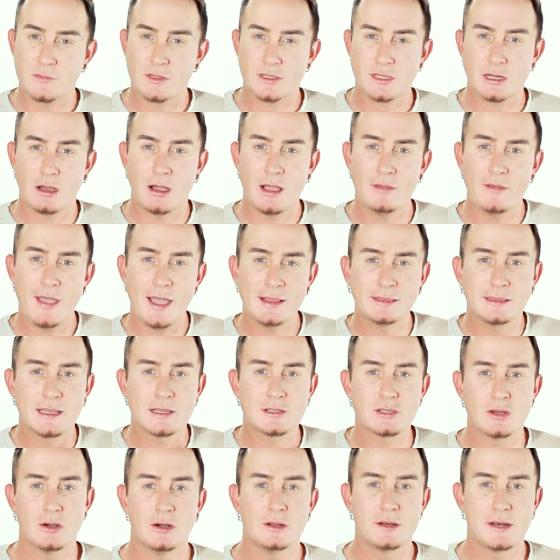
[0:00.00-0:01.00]
So I've had
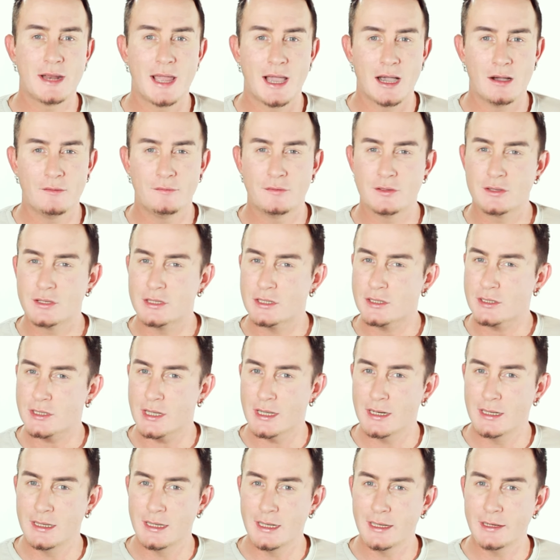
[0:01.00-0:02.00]
this on now for just
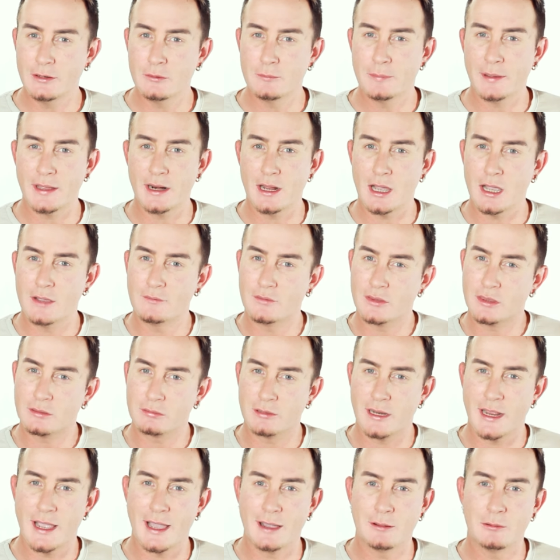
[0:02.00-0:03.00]
a little bit over
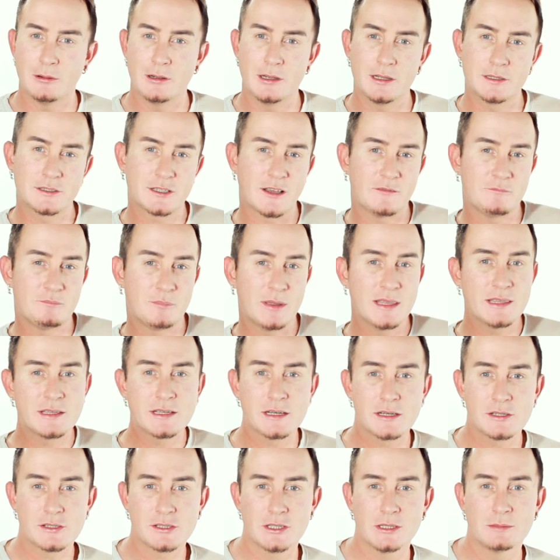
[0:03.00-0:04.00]
three hours. I've been to
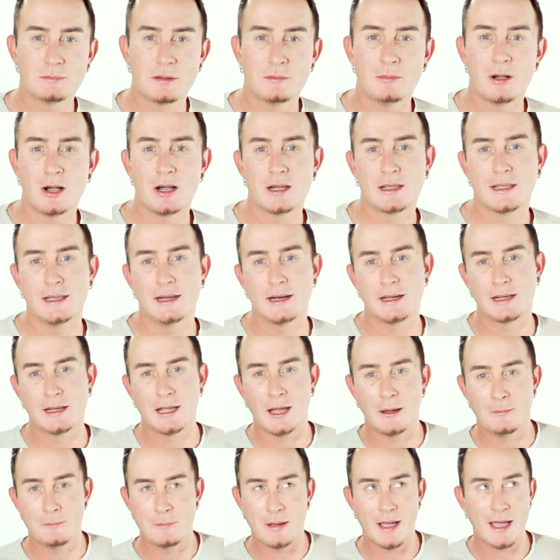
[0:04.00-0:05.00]
the supermarket and
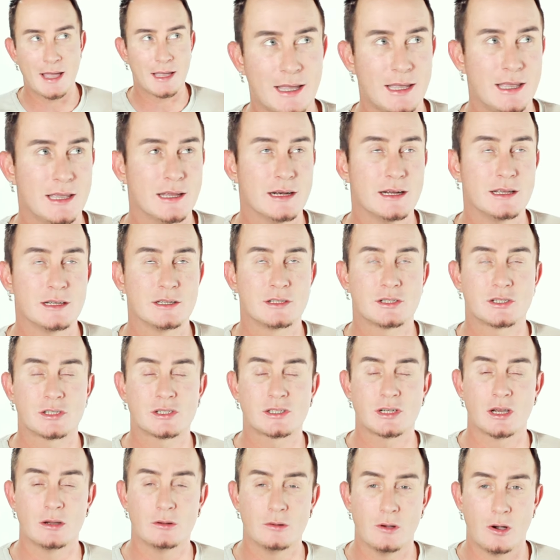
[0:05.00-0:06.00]
come back. It is
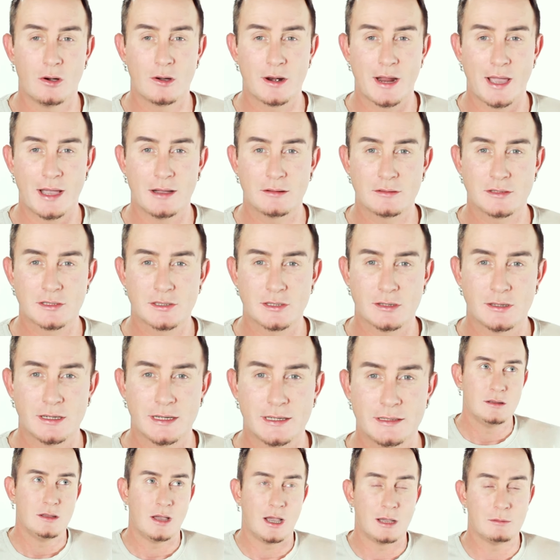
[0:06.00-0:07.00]
so hot
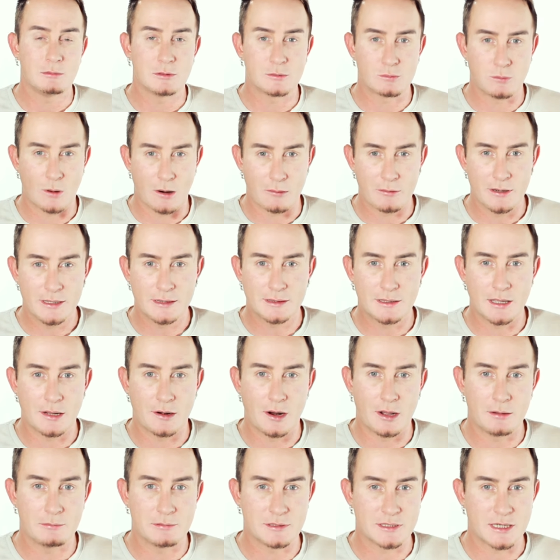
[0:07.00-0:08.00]
outside. I was worried that
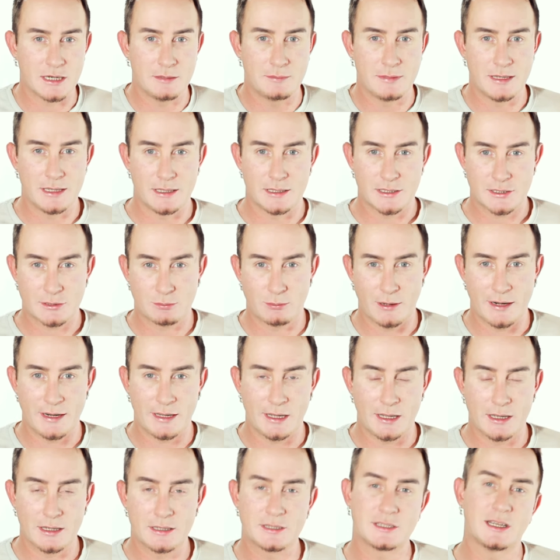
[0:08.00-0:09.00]
I was going to be sweating
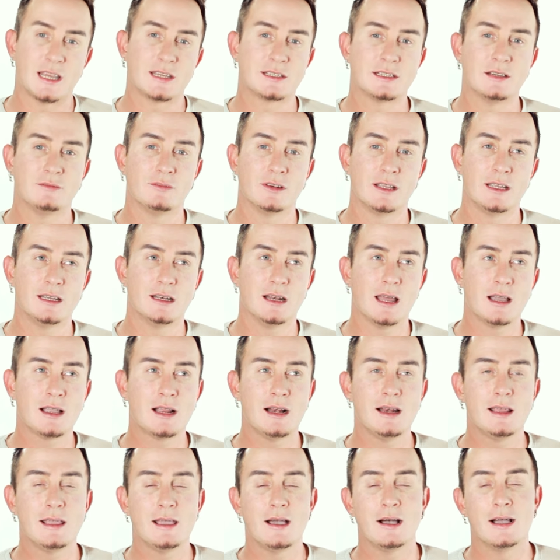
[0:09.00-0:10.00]
excessively.
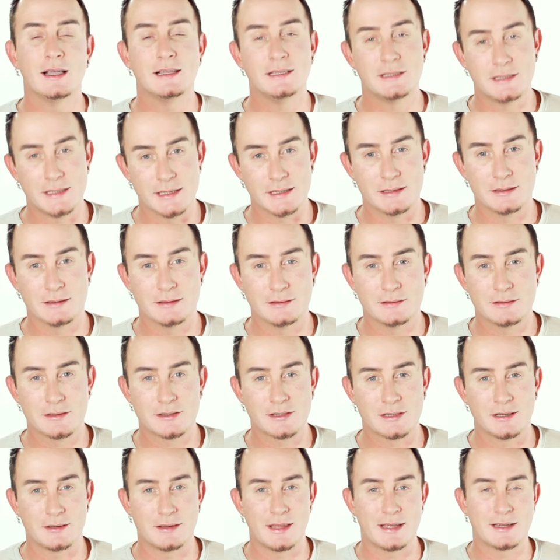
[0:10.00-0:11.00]
Luckily, I didn't,
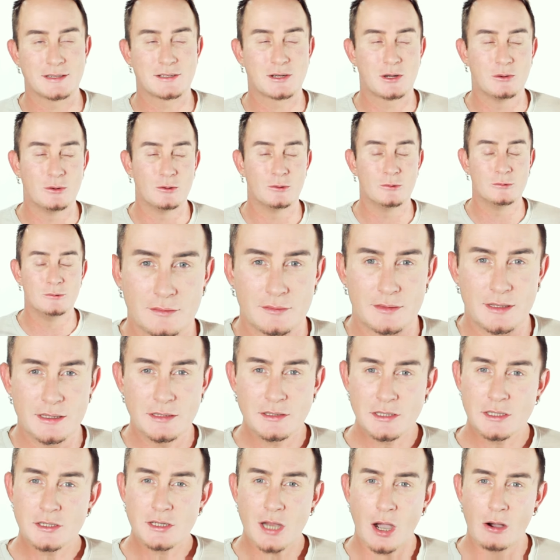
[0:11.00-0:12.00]
so that's cool. This
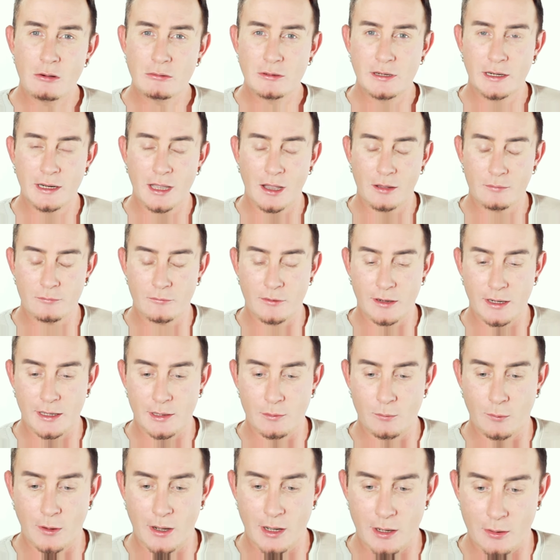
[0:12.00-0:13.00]
is holding up really
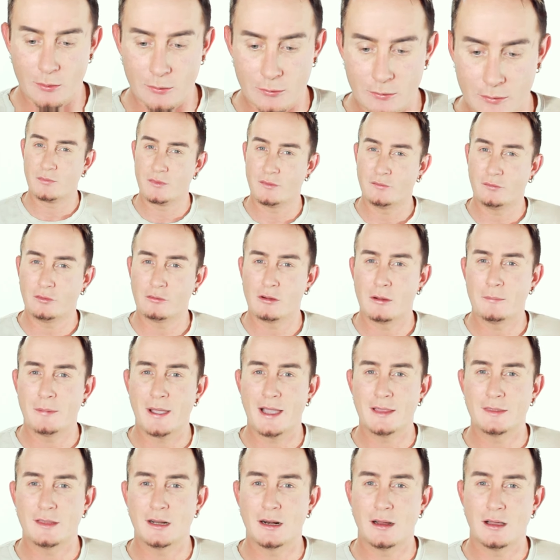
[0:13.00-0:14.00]
well. For
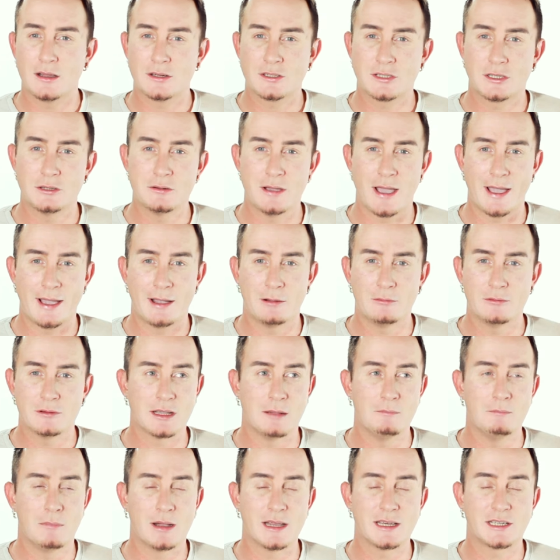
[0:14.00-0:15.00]
about the last two hours,
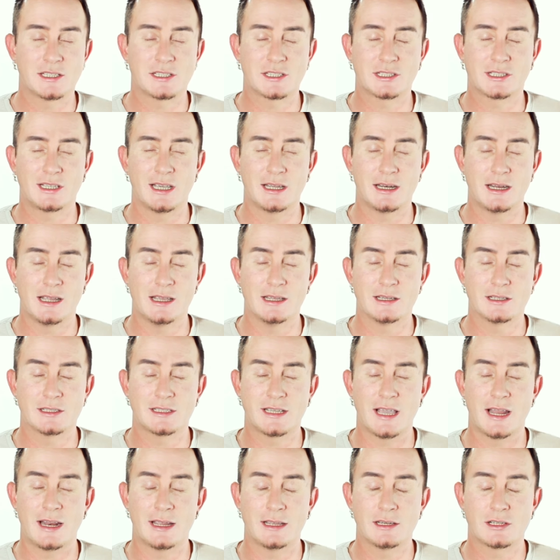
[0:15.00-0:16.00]
my skin is
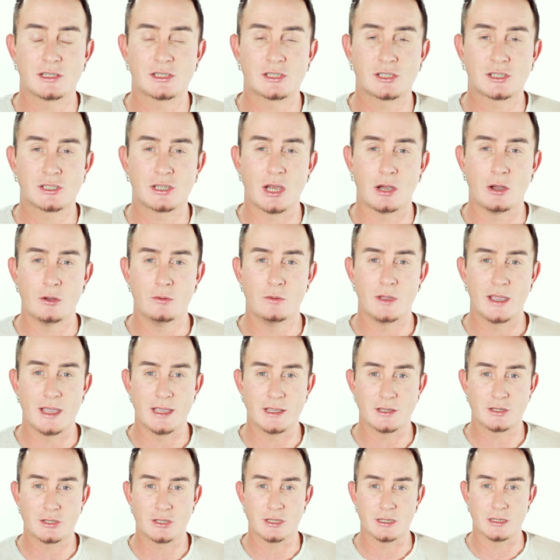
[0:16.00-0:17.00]
getting so
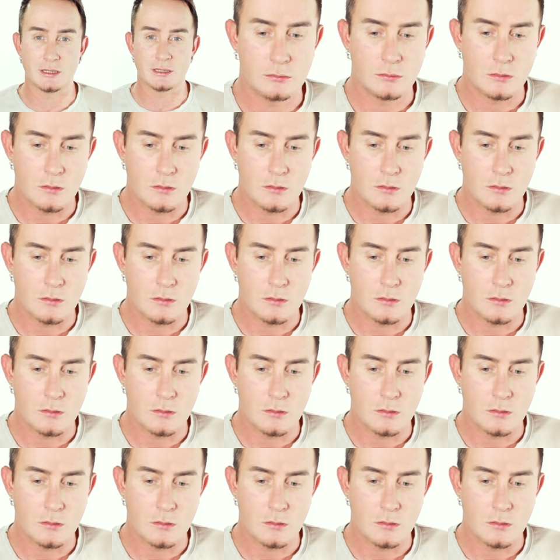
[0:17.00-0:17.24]
itchy.